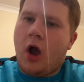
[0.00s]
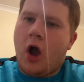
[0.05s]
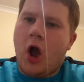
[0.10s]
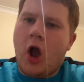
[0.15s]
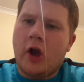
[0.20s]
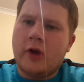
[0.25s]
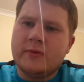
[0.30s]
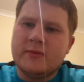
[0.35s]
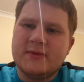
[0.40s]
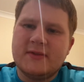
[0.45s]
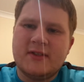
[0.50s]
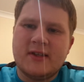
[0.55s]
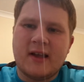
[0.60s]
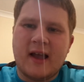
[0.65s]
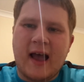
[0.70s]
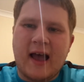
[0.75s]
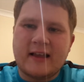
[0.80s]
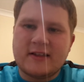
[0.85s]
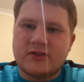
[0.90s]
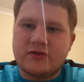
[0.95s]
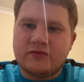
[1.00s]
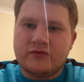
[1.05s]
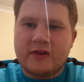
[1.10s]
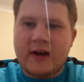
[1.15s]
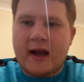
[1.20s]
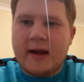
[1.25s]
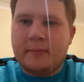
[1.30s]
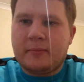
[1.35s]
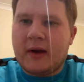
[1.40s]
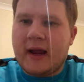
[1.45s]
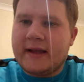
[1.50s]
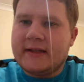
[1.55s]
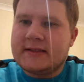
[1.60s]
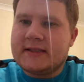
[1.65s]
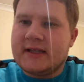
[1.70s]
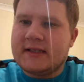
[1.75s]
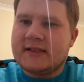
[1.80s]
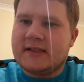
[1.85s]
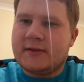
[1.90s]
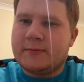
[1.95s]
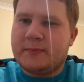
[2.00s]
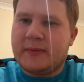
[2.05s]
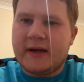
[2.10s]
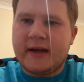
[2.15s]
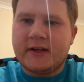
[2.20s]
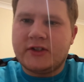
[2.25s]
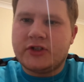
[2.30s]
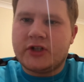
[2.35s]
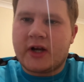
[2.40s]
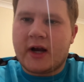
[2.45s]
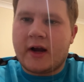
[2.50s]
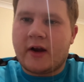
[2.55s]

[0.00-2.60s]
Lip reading: Holmes hasn't really played since he's been injured,